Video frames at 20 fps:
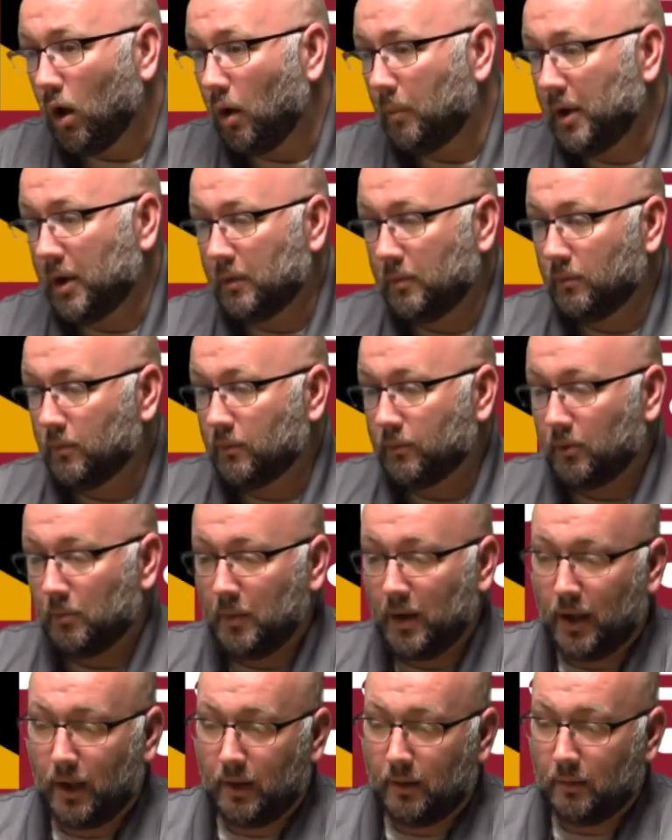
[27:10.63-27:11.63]
Well, I mean, for
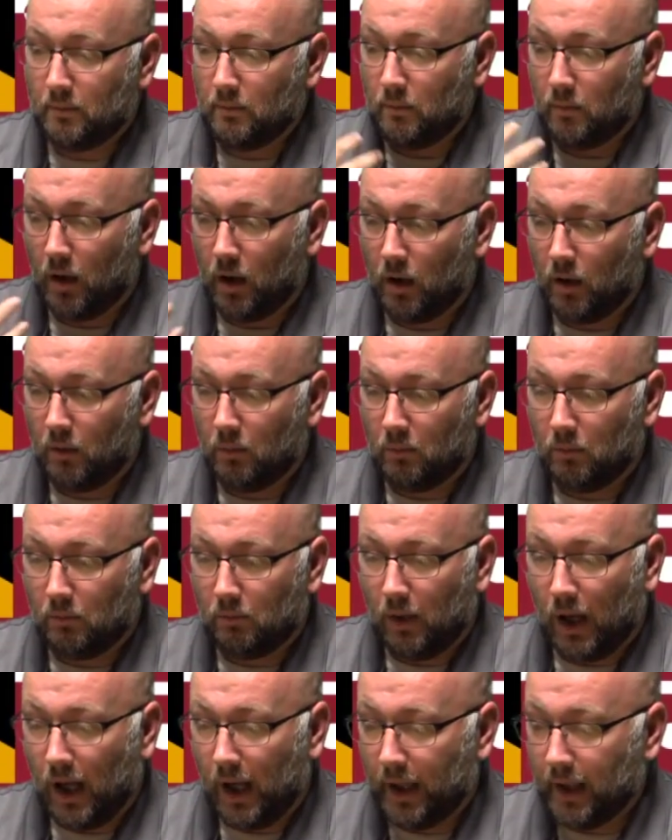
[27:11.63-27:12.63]
me,
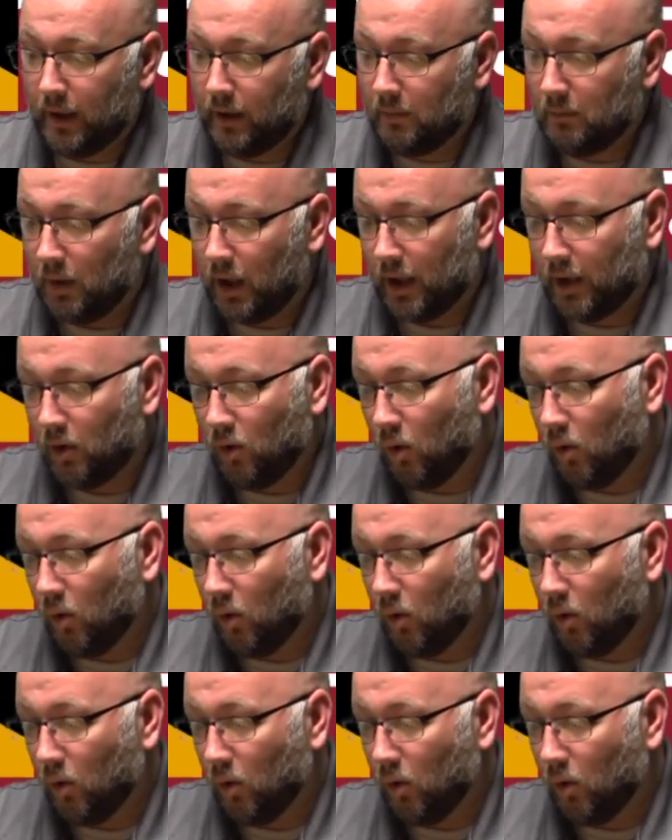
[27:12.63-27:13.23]
my